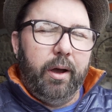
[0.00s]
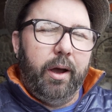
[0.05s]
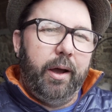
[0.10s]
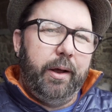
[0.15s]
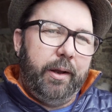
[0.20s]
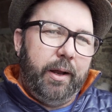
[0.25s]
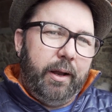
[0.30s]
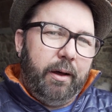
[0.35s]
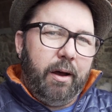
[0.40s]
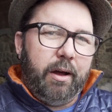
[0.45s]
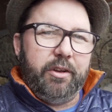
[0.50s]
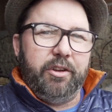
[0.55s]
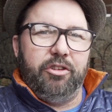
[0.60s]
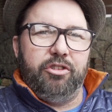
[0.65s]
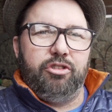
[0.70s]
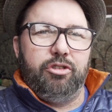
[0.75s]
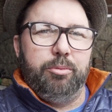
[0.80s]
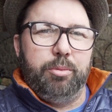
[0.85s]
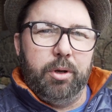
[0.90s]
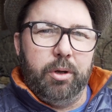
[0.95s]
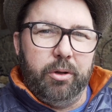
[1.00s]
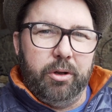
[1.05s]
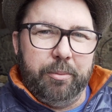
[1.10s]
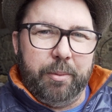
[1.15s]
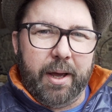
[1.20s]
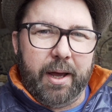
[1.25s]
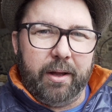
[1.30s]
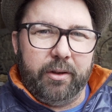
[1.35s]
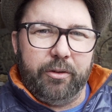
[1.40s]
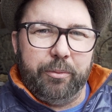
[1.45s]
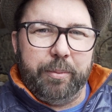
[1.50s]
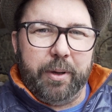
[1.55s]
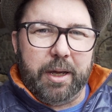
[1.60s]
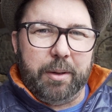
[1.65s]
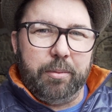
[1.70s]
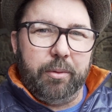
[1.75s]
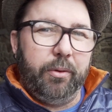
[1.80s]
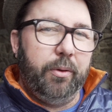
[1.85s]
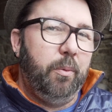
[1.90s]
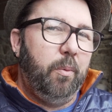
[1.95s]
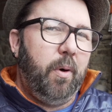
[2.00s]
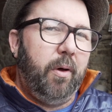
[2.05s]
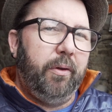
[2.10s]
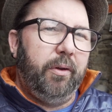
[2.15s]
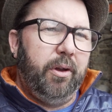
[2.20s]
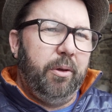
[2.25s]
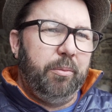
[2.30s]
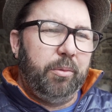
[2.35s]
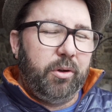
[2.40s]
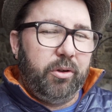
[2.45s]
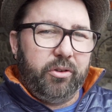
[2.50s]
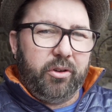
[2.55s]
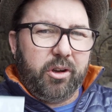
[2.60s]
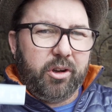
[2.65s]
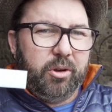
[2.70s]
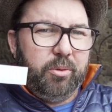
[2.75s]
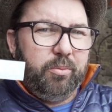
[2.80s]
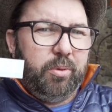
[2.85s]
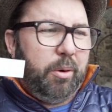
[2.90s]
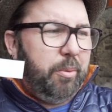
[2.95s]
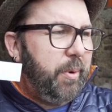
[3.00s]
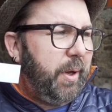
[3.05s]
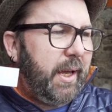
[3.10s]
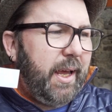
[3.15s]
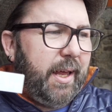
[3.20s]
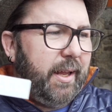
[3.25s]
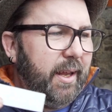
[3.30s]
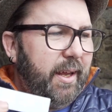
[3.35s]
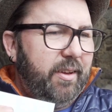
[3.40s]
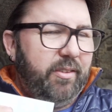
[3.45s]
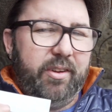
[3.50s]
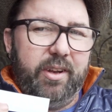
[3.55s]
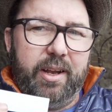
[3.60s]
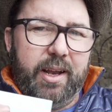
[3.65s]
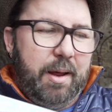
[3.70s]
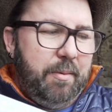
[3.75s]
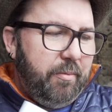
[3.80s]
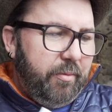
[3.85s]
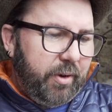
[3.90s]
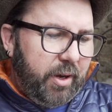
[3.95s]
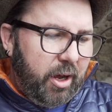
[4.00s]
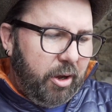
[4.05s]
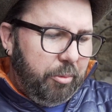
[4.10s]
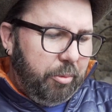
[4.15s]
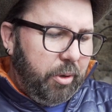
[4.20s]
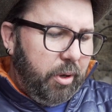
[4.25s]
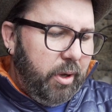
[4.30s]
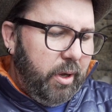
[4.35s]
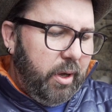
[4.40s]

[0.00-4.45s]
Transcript: and then I distribute them out to people that want them, because I can probably get these in an envelope.